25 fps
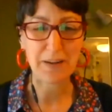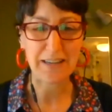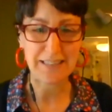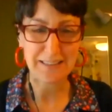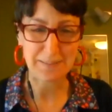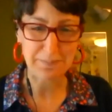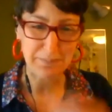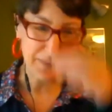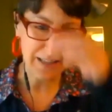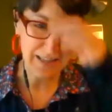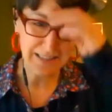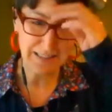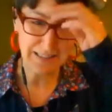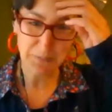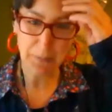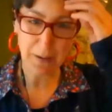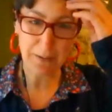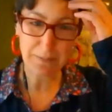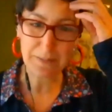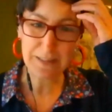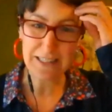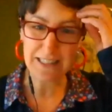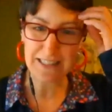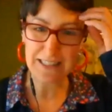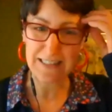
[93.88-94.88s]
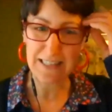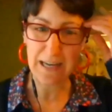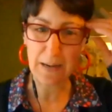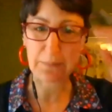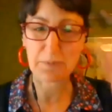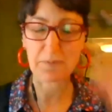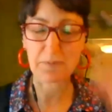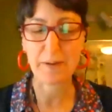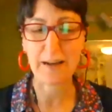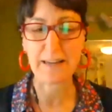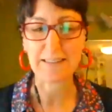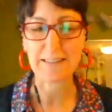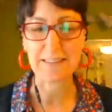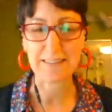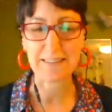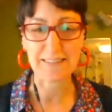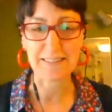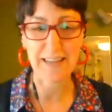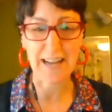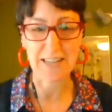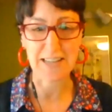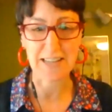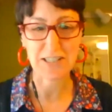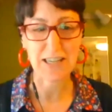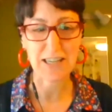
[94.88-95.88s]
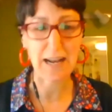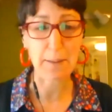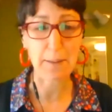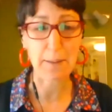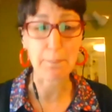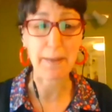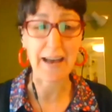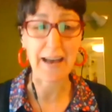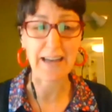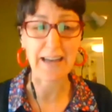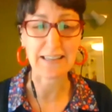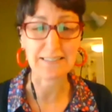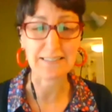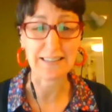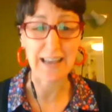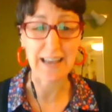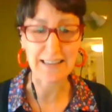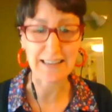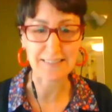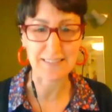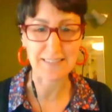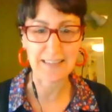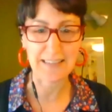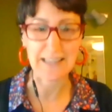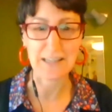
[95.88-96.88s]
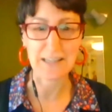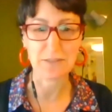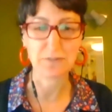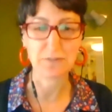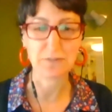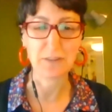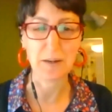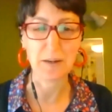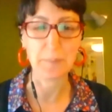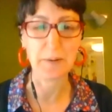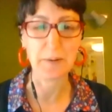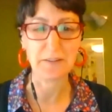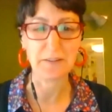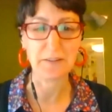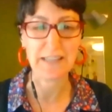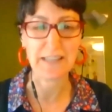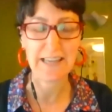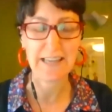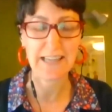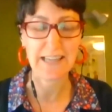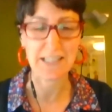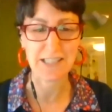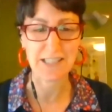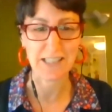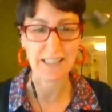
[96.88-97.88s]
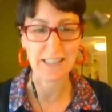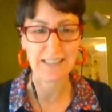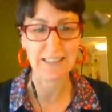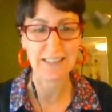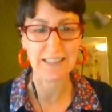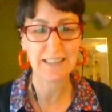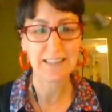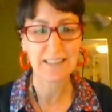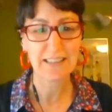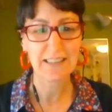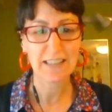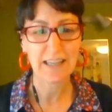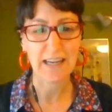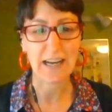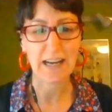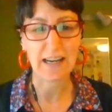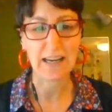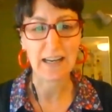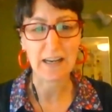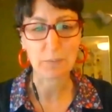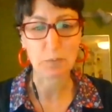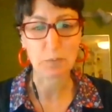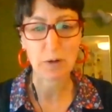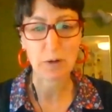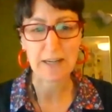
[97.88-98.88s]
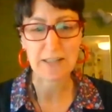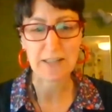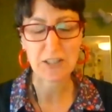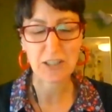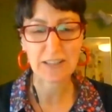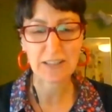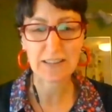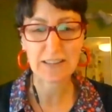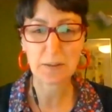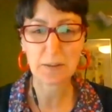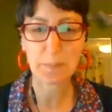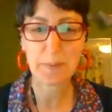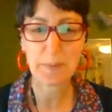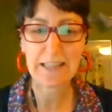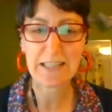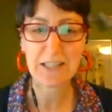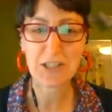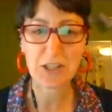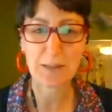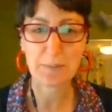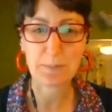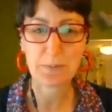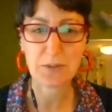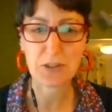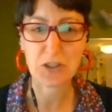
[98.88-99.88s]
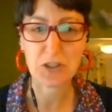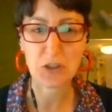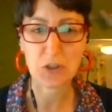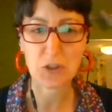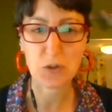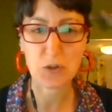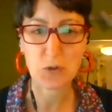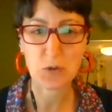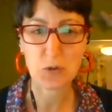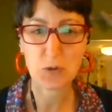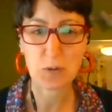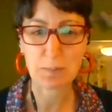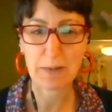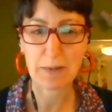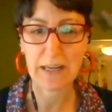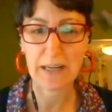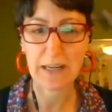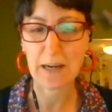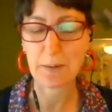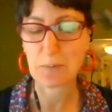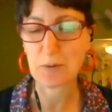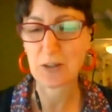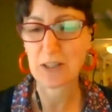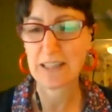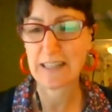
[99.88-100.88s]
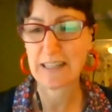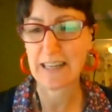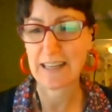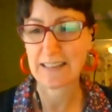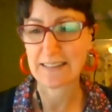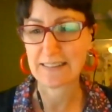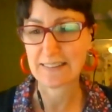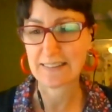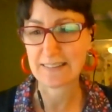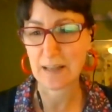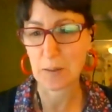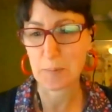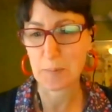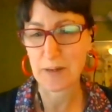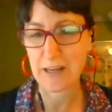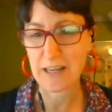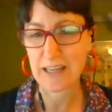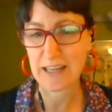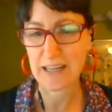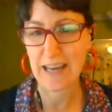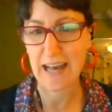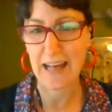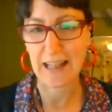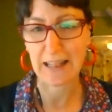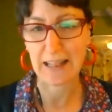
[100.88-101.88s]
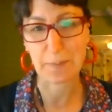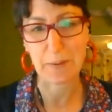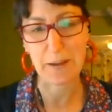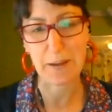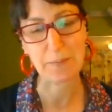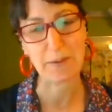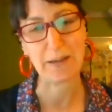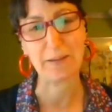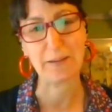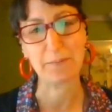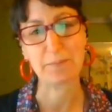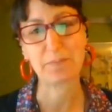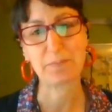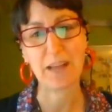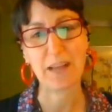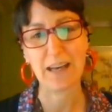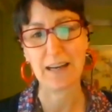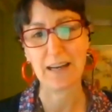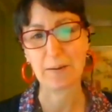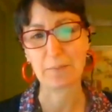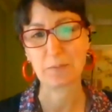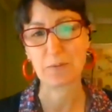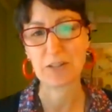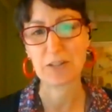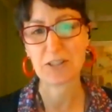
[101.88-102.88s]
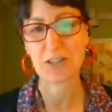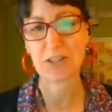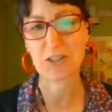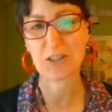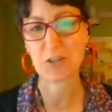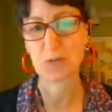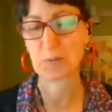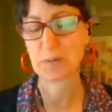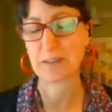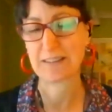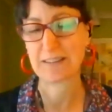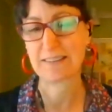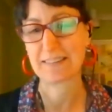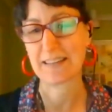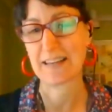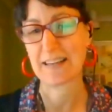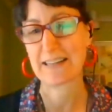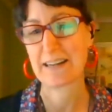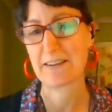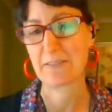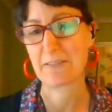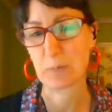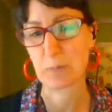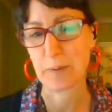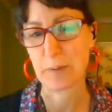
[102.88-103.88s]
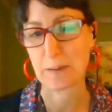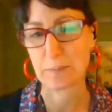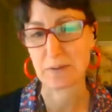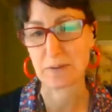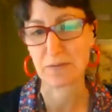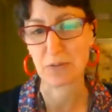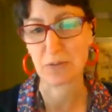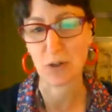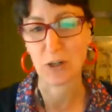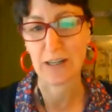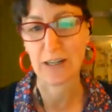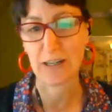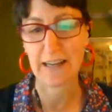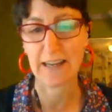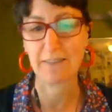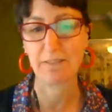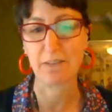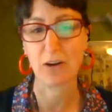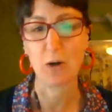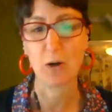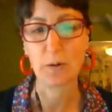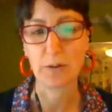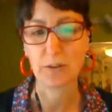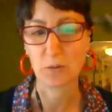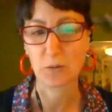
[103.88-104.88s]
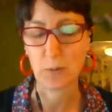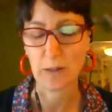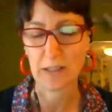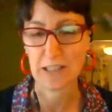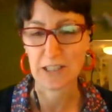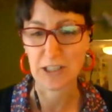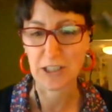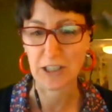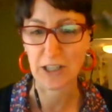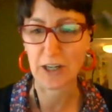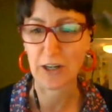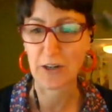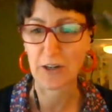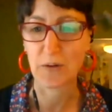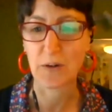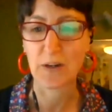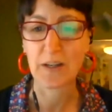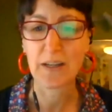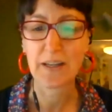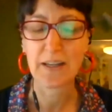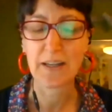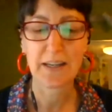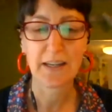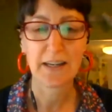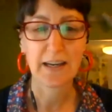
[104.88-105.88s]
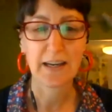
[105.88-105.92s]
but it's probably just top of mind because I actually got back last night from a vacation where I took a little mini trip to Montgomery and Selma, Alabama, which are two places I'd never been before and have always wanted to go